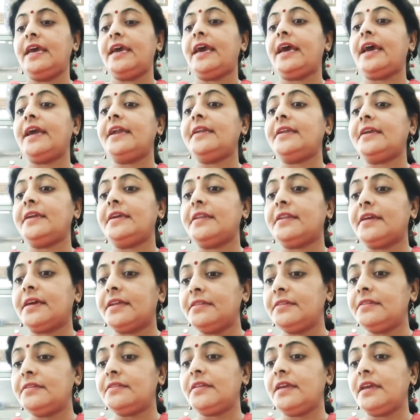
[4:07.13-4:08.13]
and
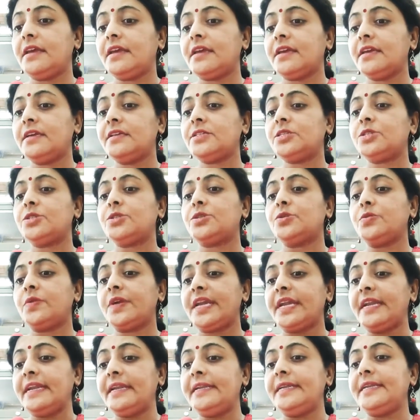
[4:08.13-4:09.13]
another thing is to
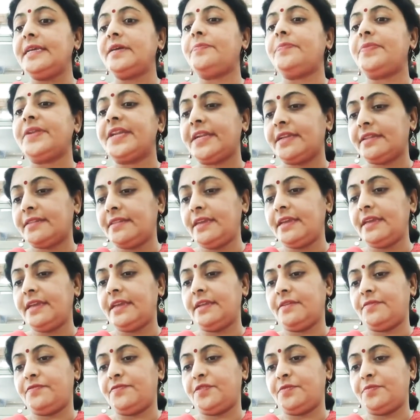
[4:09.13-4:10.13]
interpret the
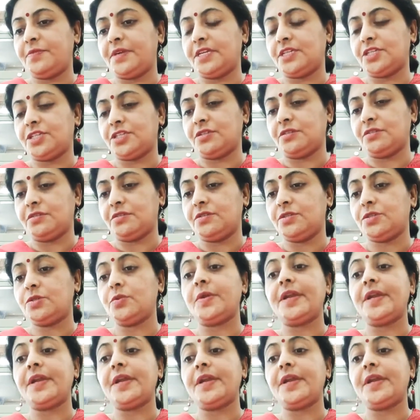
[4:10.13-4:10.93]
information.